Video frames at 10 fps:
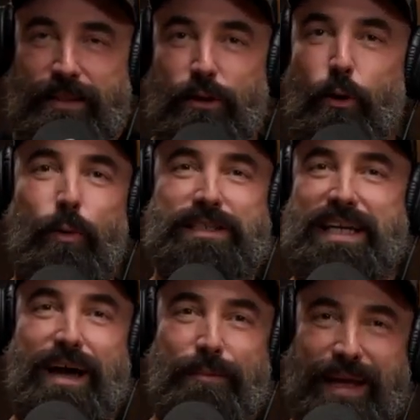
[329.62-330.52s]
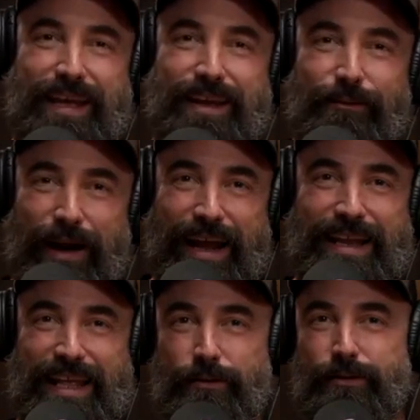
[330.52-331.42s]
no one's coming right
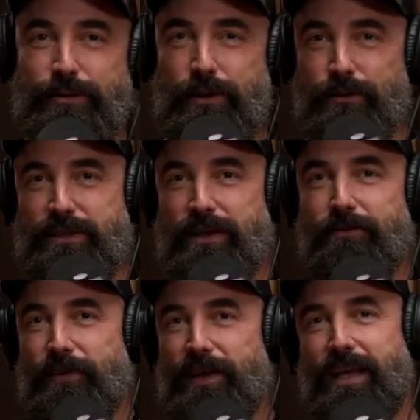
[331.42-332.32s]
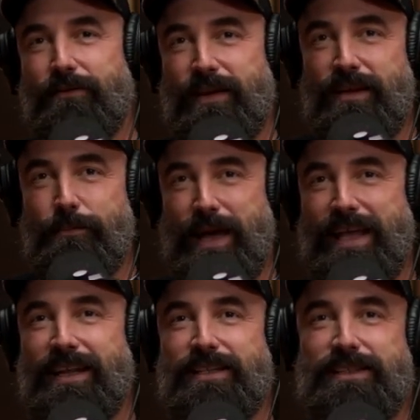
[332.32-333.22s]
there's there's a feeling of
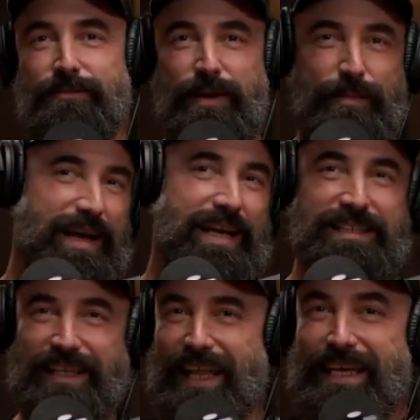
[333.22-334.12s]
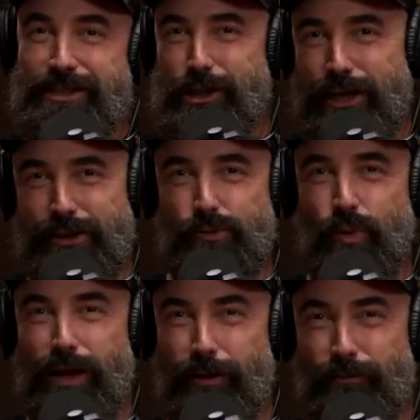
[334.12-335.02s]
independence and maybe isolation as
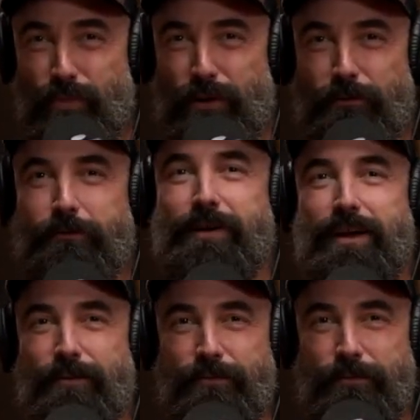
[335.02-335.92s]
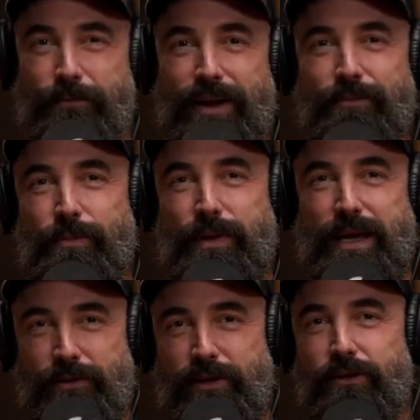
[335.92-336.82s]
well but freedom freedom to be
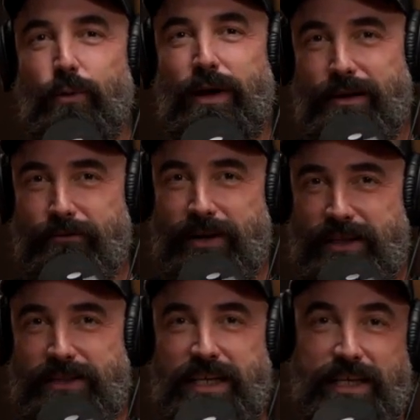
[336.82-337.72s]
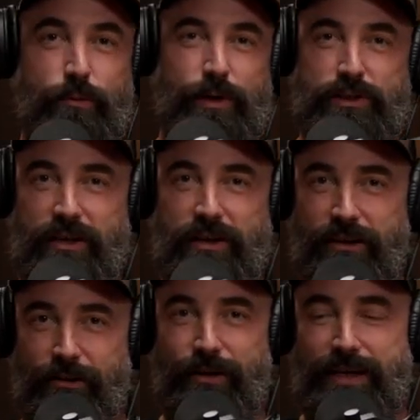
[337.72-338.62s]
able to do whatever it is that you wish to
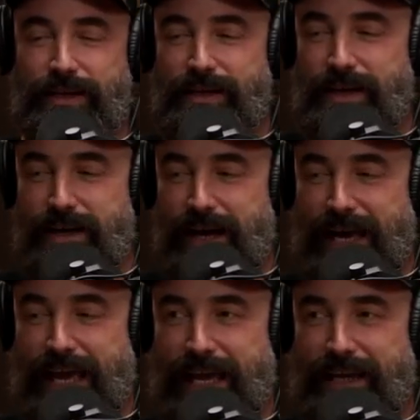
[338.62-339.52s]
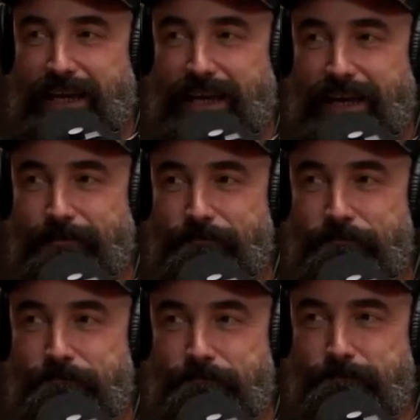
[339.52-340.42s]
do and
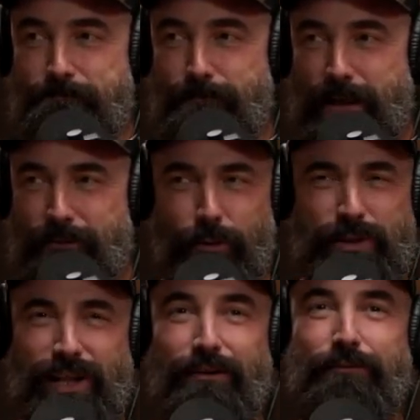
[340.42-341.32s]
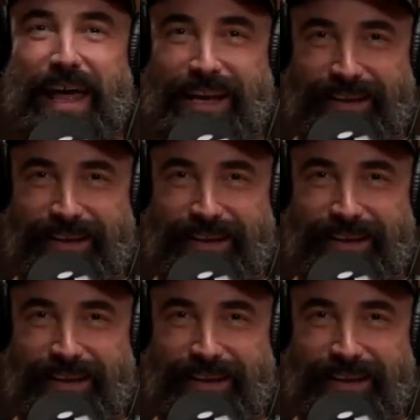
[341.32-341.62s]
um, I've always loved that.